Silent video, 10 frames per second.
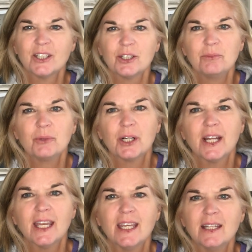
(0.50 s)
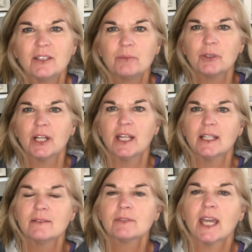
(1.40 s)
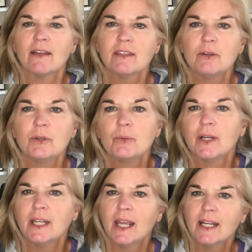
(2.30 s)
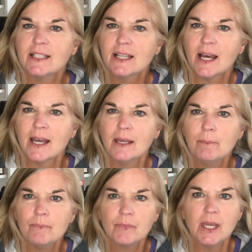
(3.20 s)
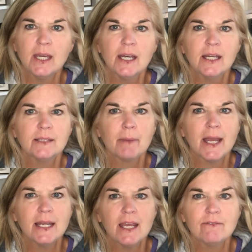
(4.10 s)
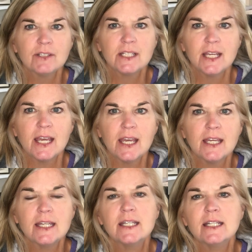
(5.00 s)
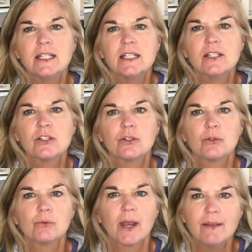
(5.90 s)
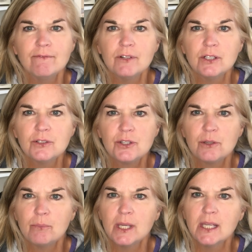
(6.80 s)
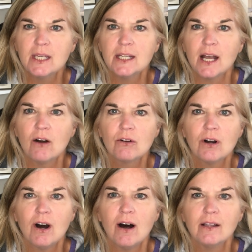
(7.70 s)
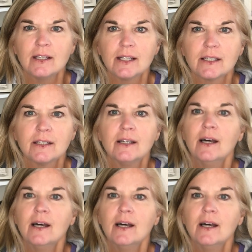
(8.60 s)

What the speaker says: Good morning. Good morning. And Kathy with One Neigh at a Time. And my neigh for the day is grateful to be an alcoholic.